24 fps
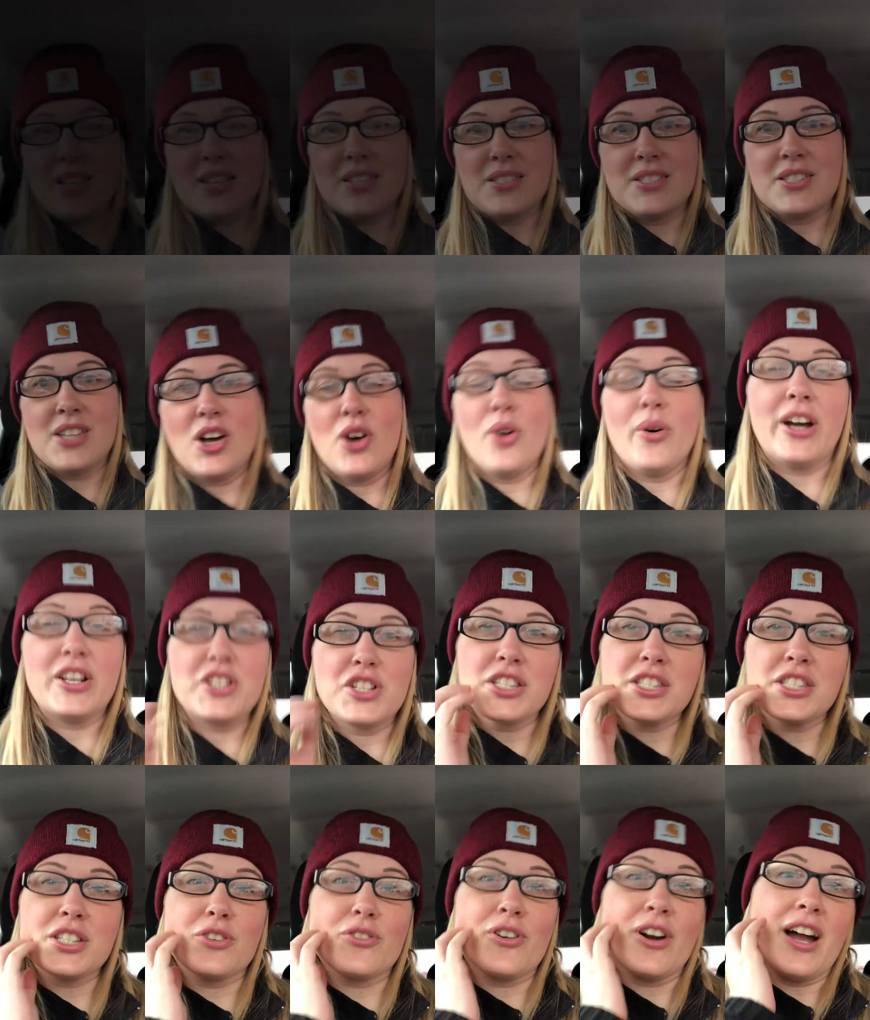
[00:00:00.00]
So I
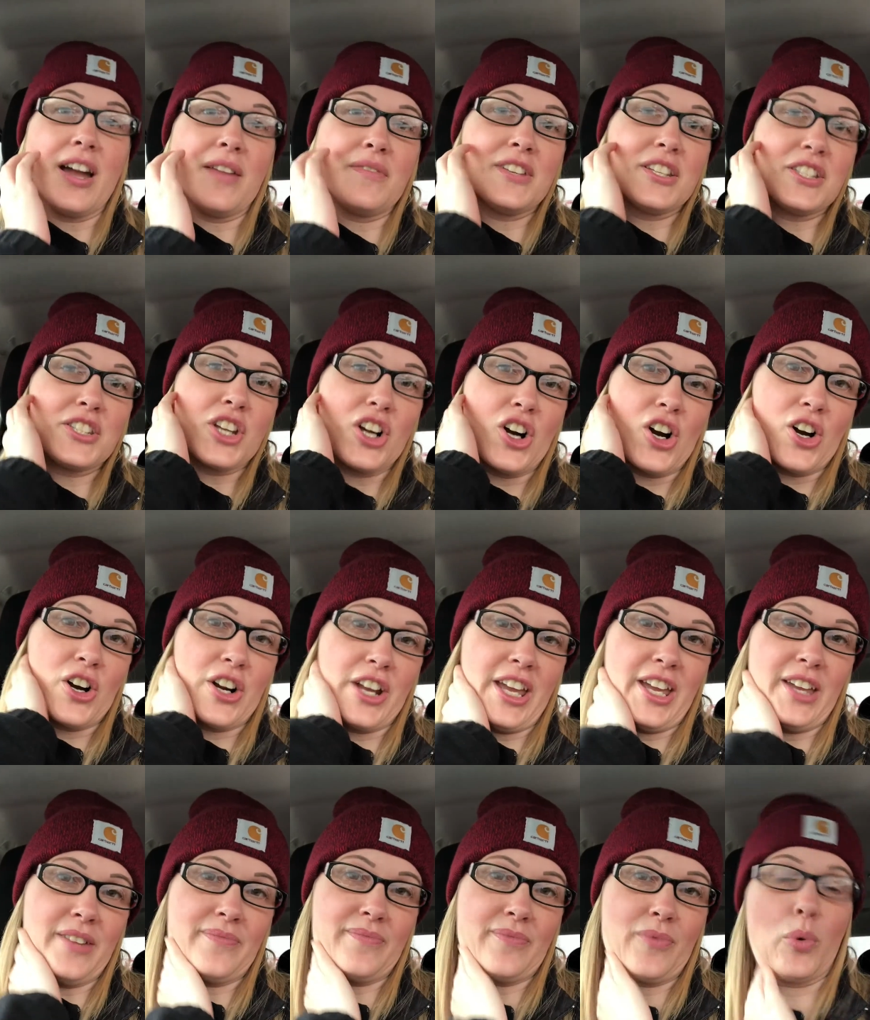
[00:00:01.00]
just arrived at
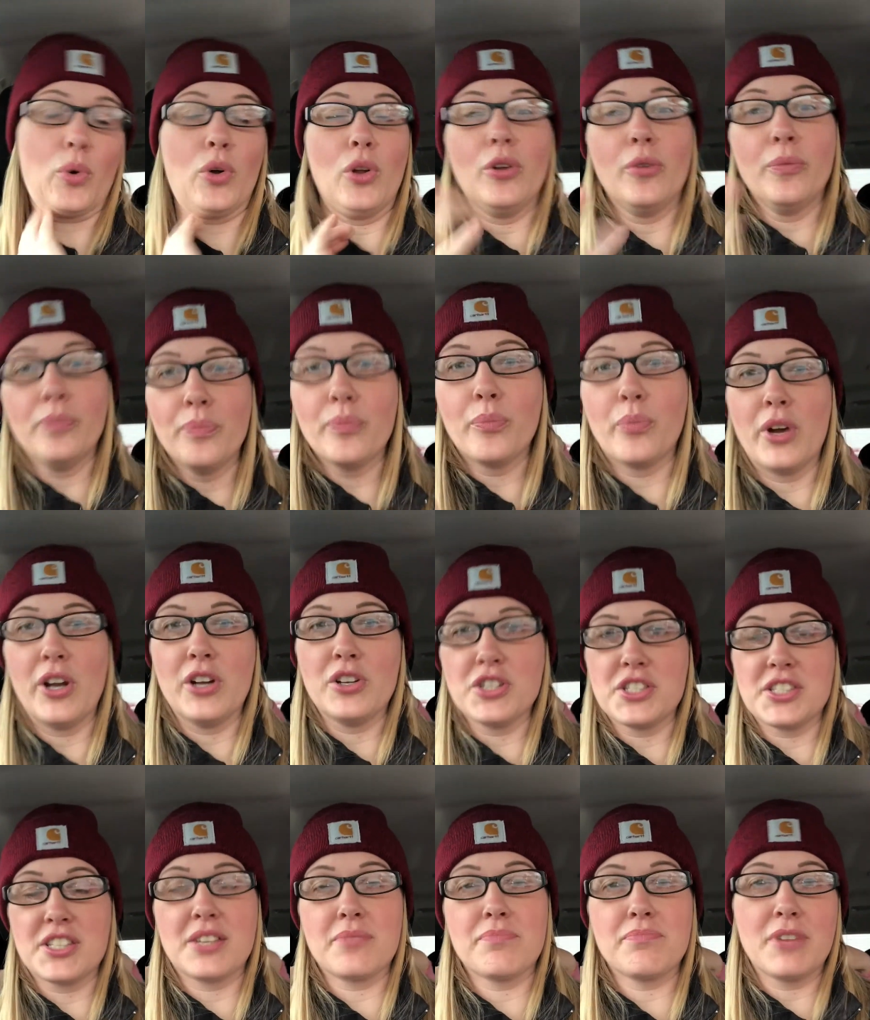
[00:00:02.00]
Target. Well, we
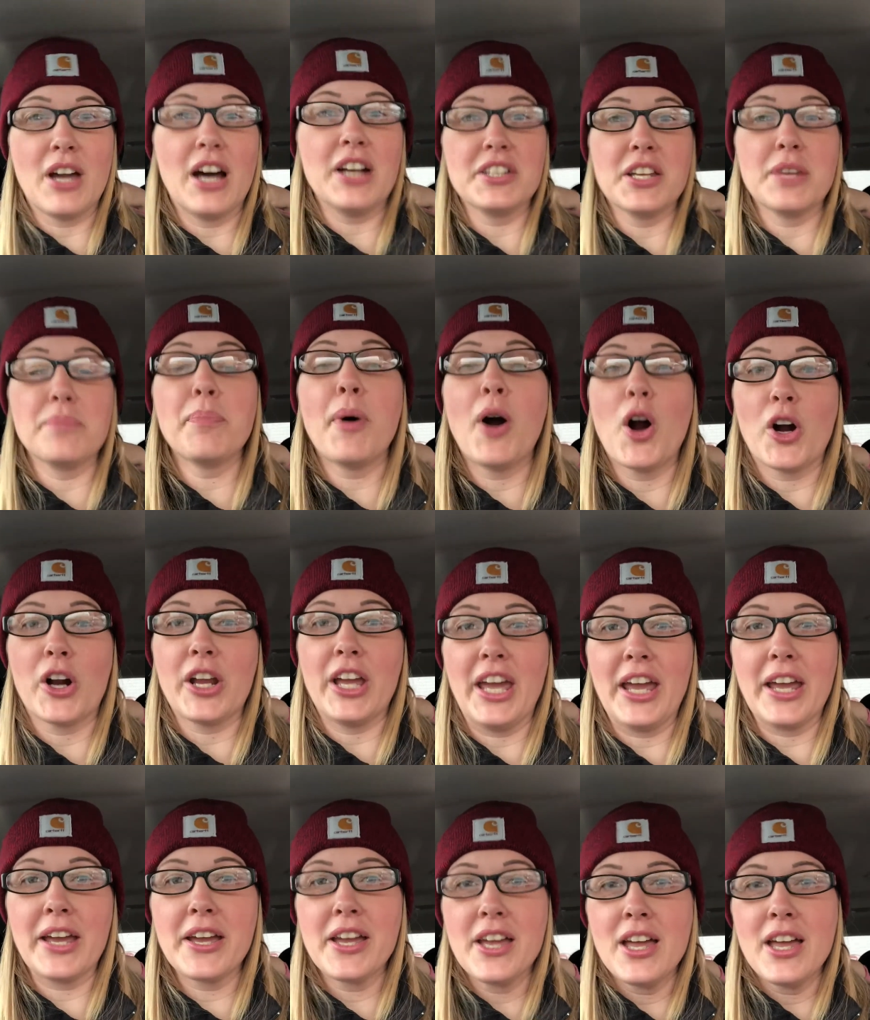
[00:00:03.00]
just got done parking,